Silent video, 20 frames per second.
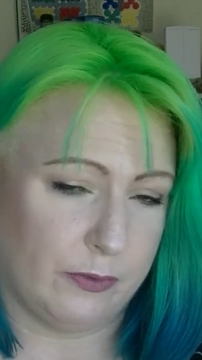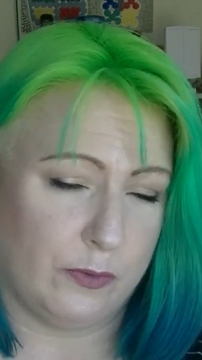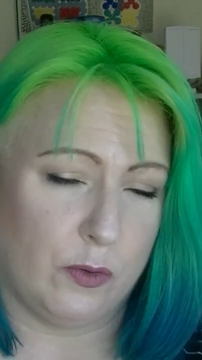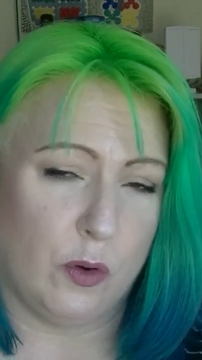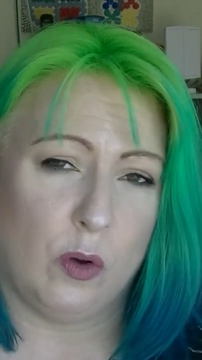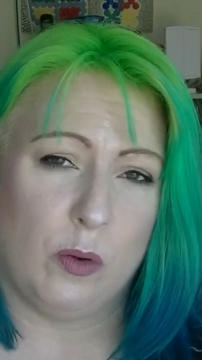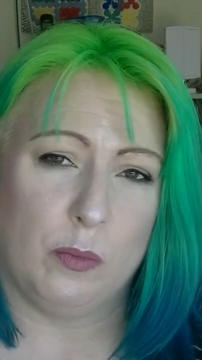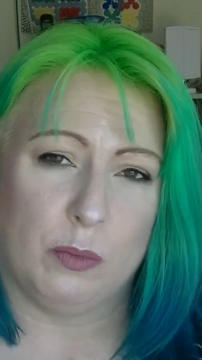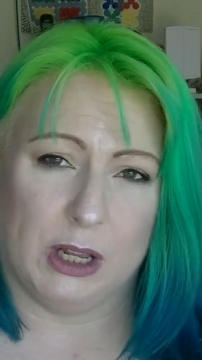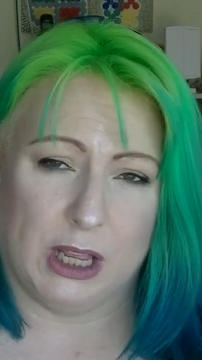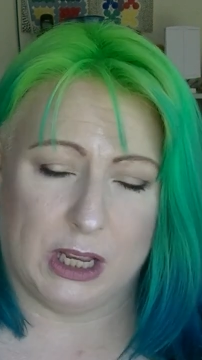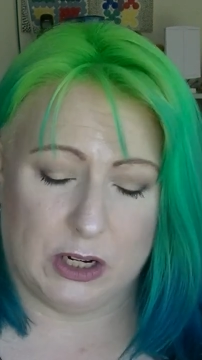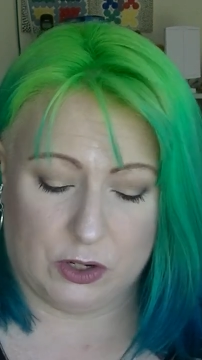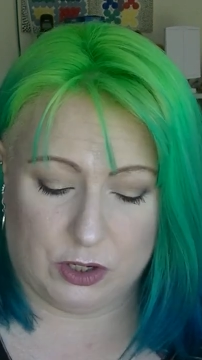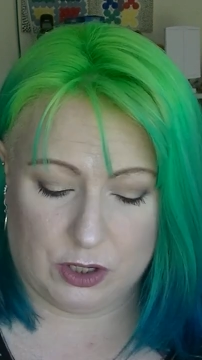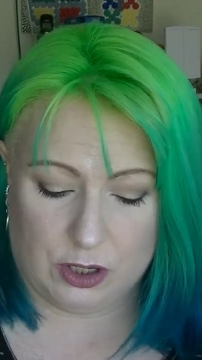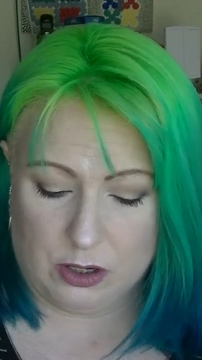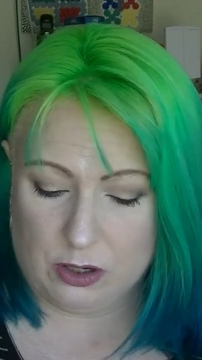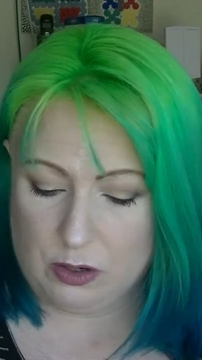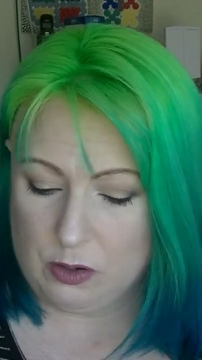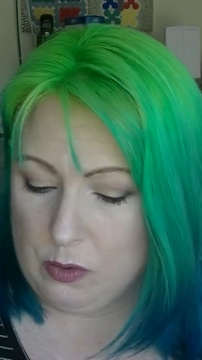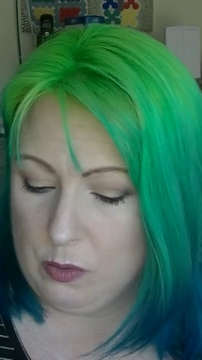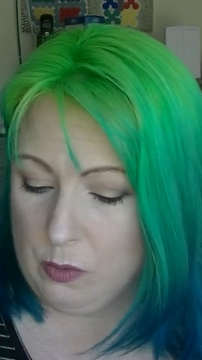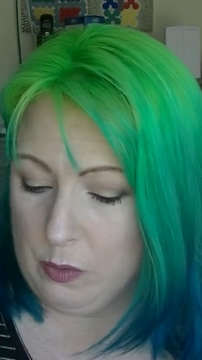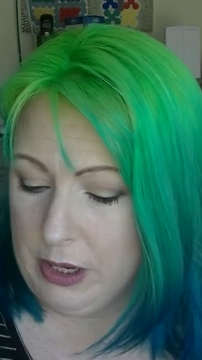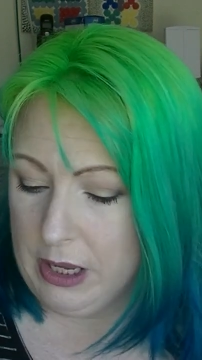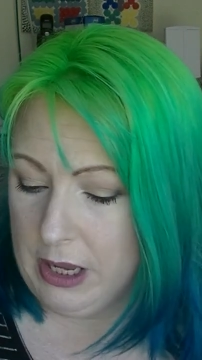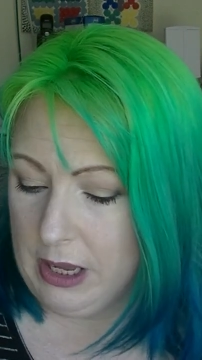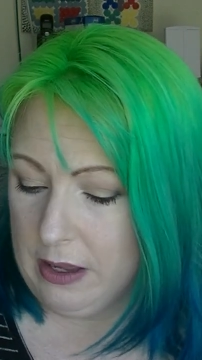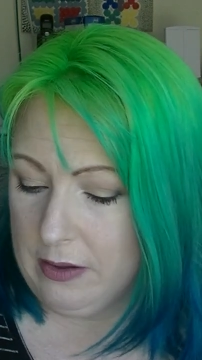For blush,
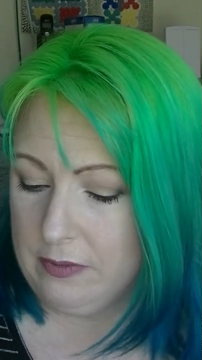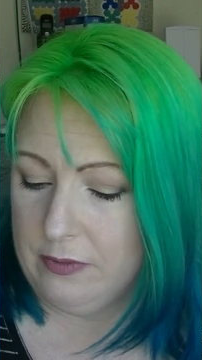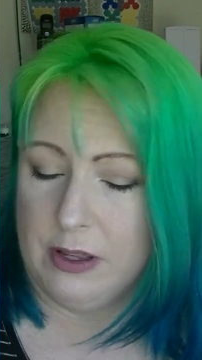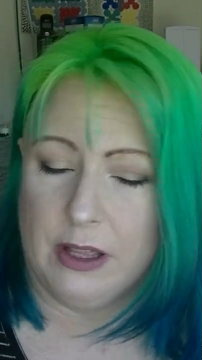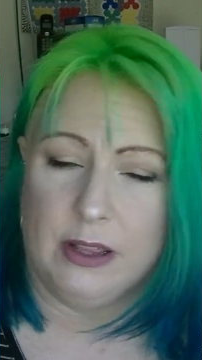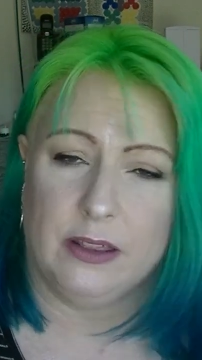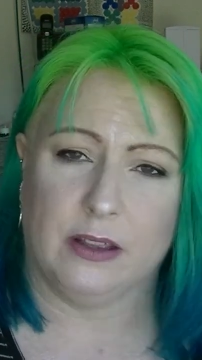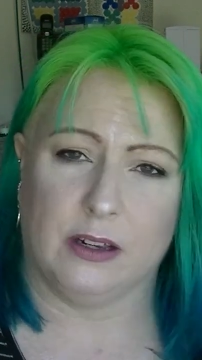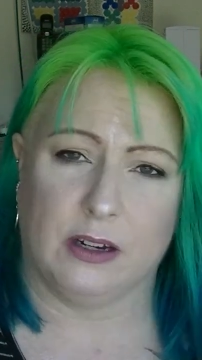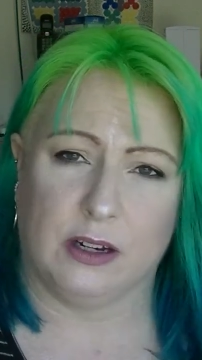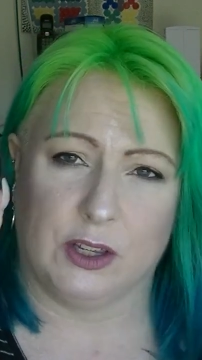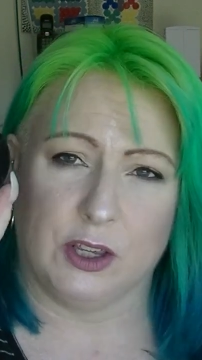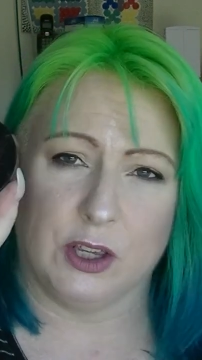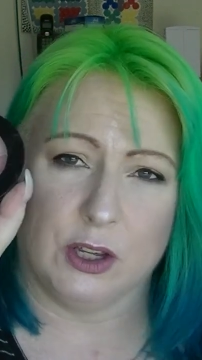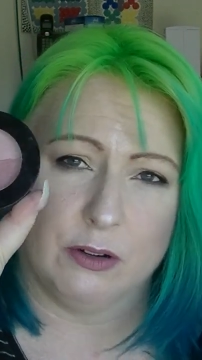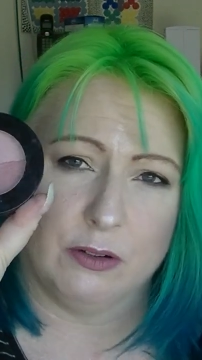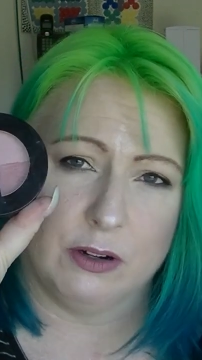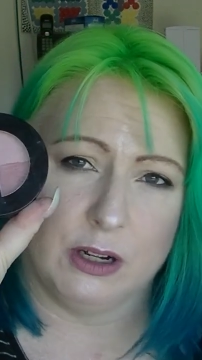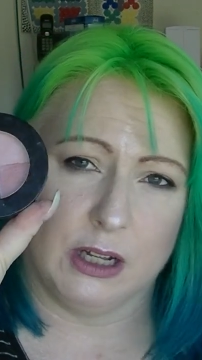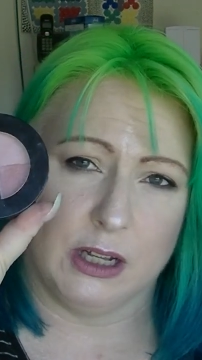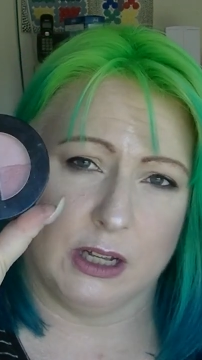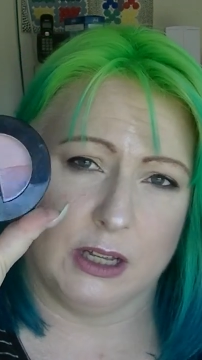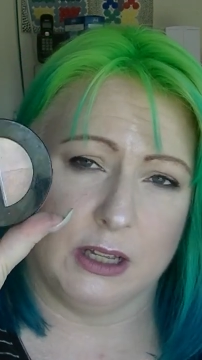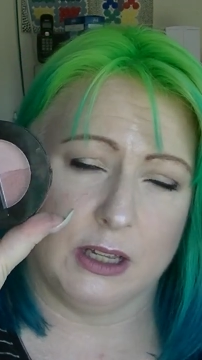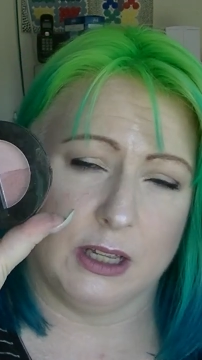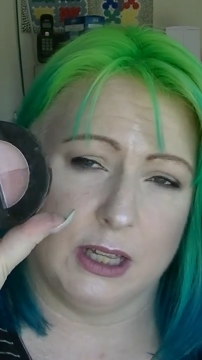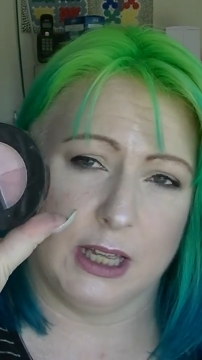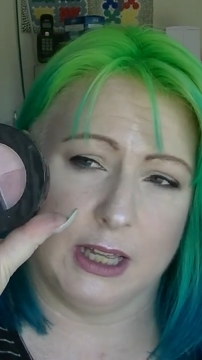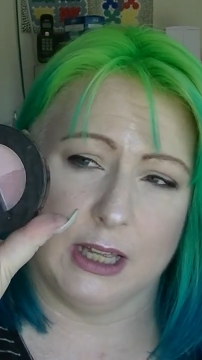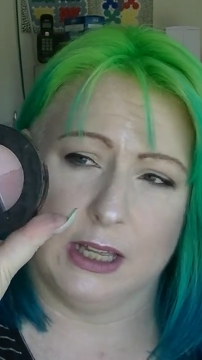we have the Lacura
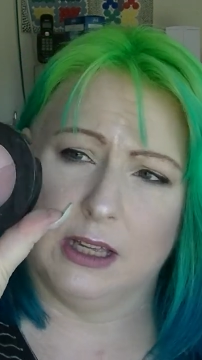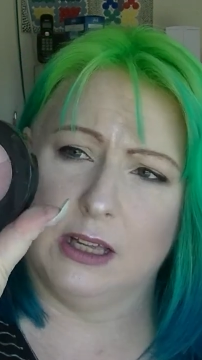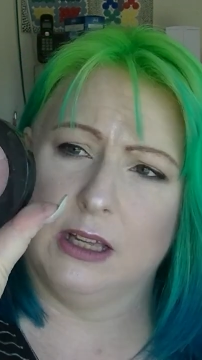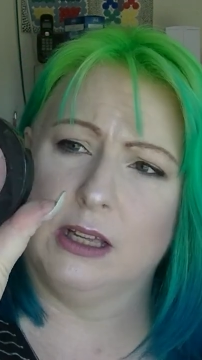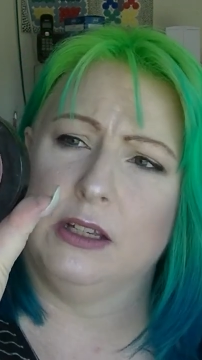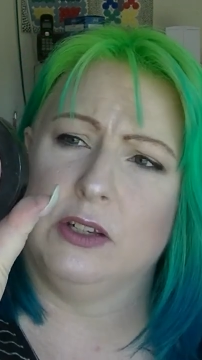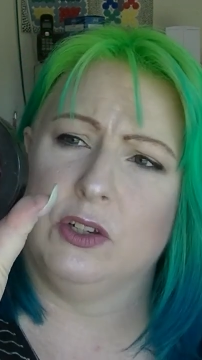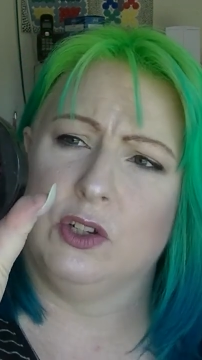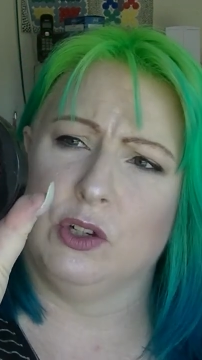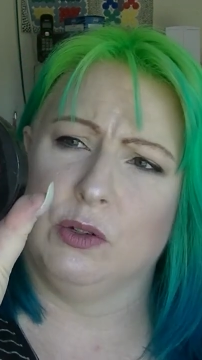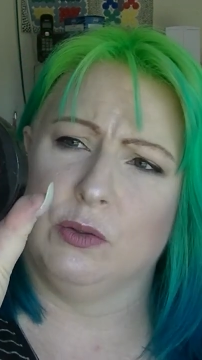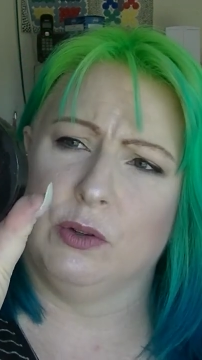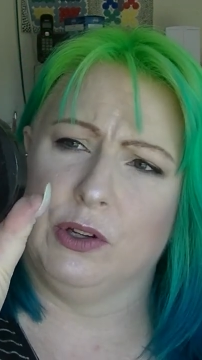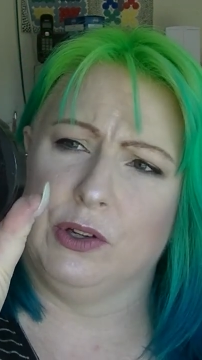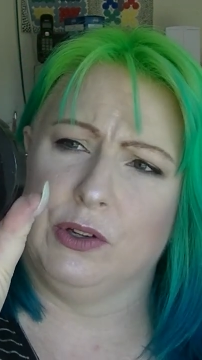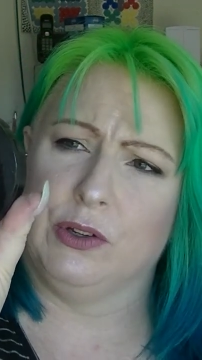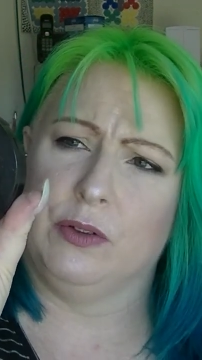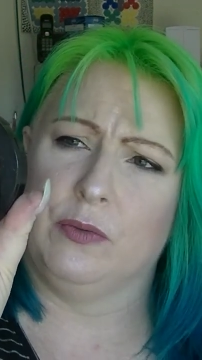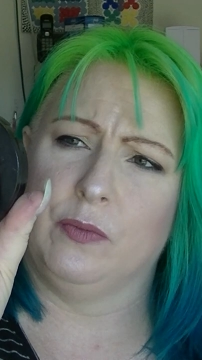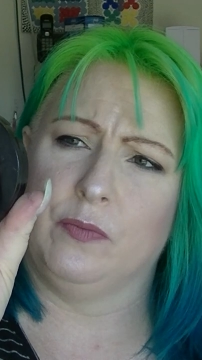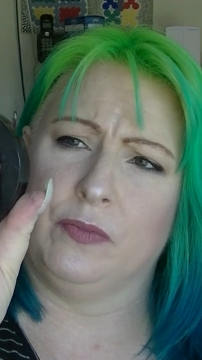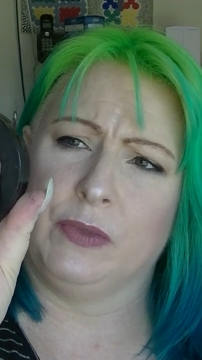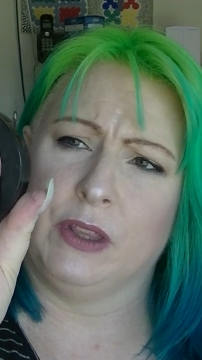uh, Duo